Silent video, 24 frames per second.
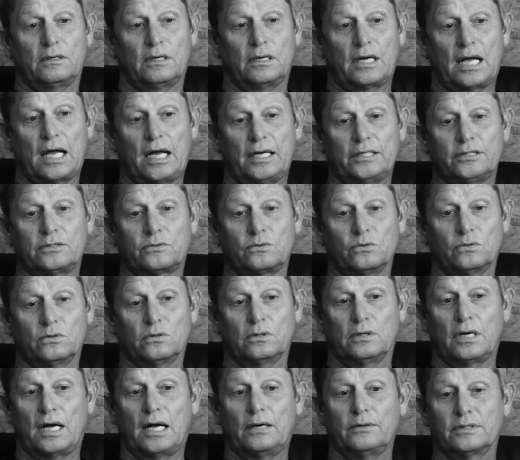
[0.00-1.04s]
high
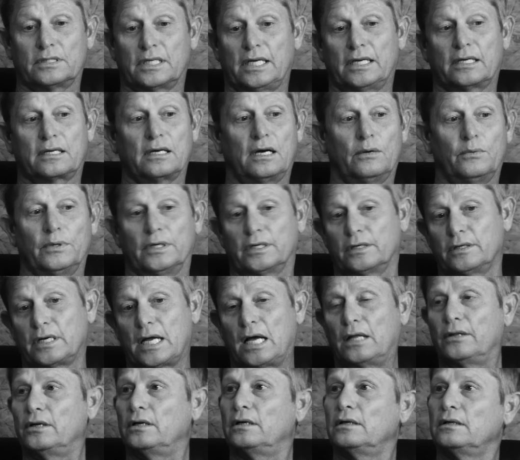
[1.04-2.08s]
school, I was like, I want to go
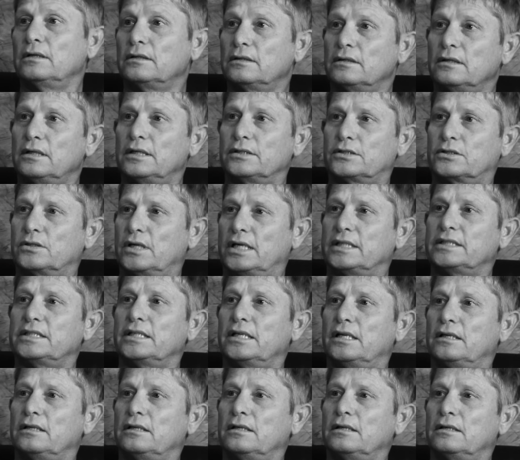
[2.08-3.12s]
down there, and so I
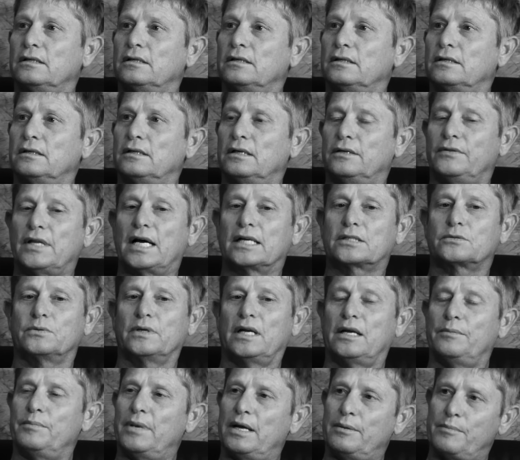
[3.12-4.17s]
did, and that's when
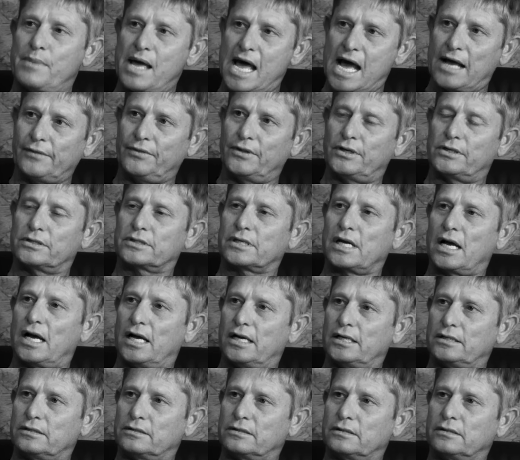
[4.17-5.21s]
I met Matt and those
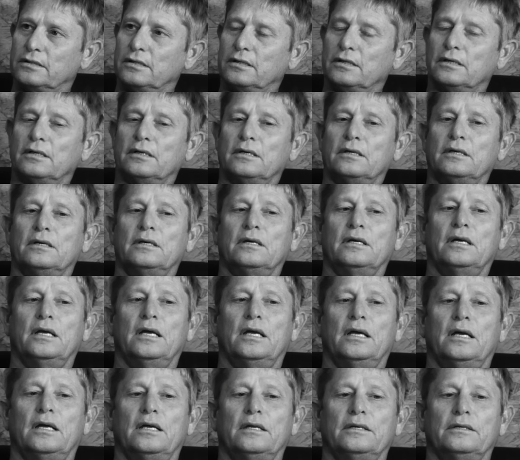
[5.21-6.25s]
guys,
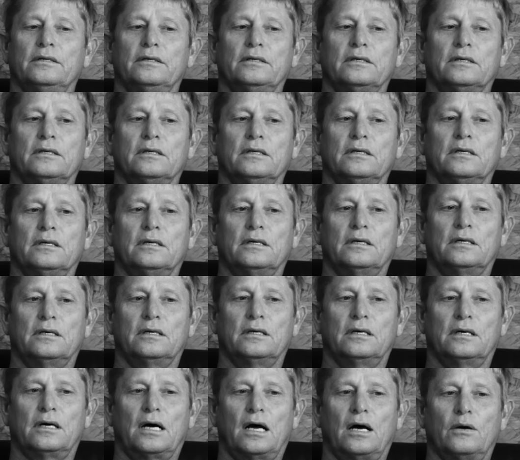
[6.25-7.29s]
and
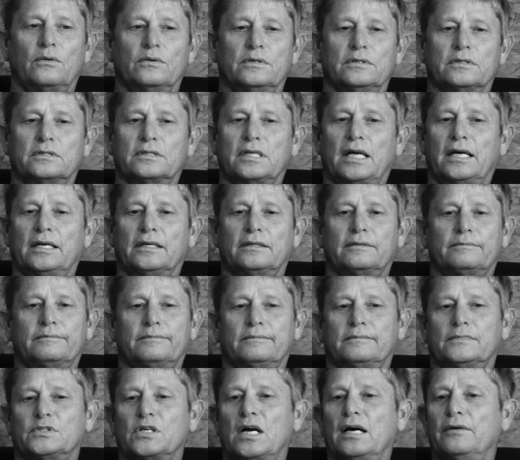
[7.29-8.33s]
I was like
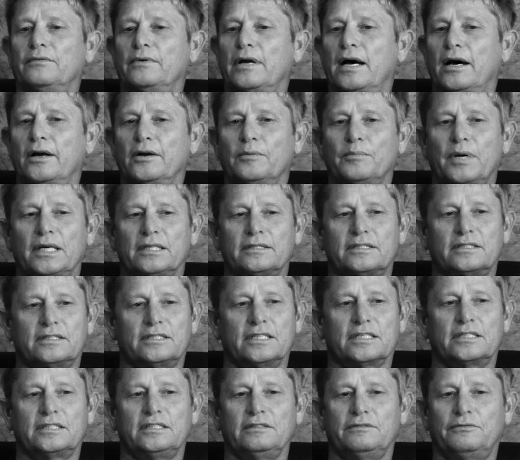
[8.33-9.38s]
driving around in my
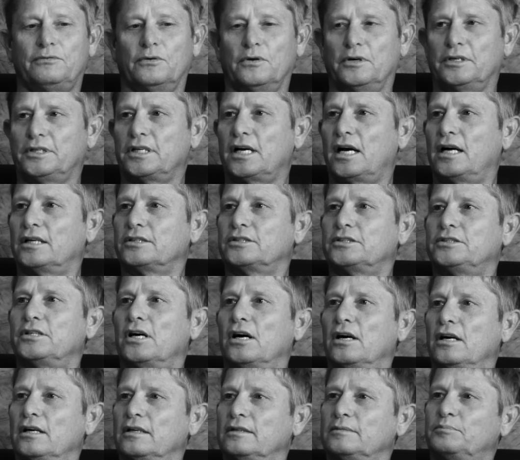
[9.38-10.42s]
sixty-four Dodge
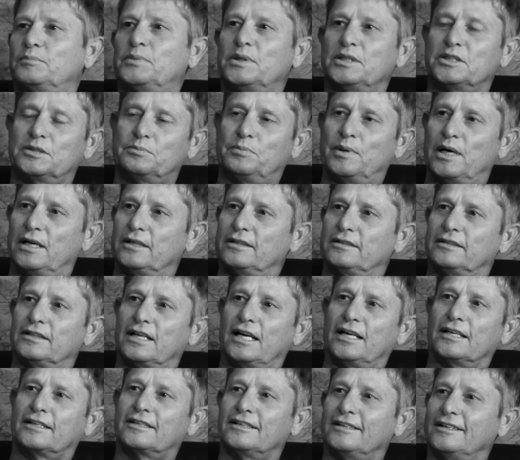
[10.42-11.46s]
Dart, push button,
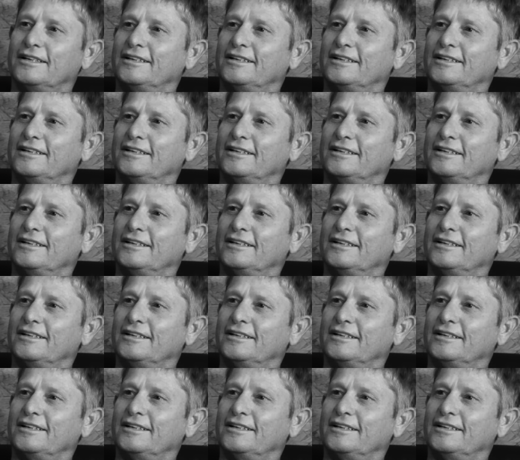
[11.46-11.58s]
like